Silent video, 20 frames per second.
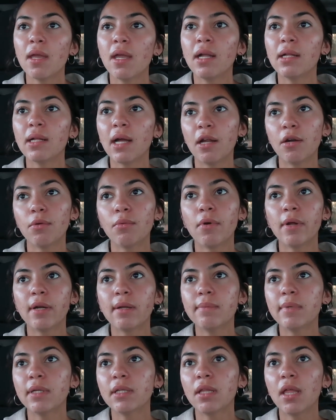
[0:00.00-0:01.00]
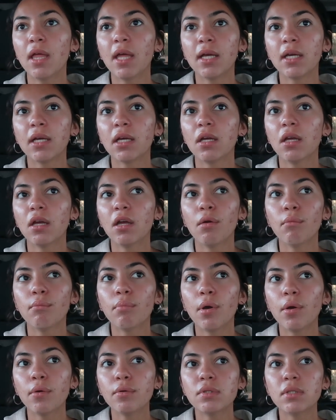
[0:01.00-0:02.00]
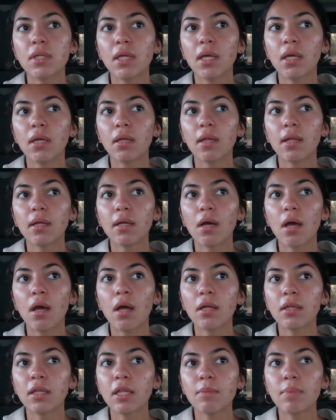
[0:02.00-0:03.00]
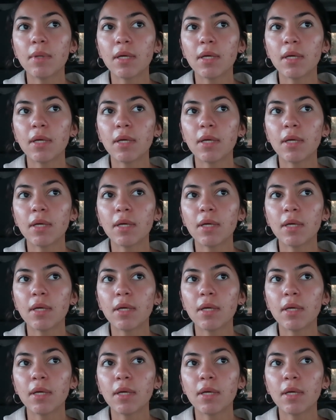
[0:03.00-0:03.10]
and i don't want to be like posting like ugly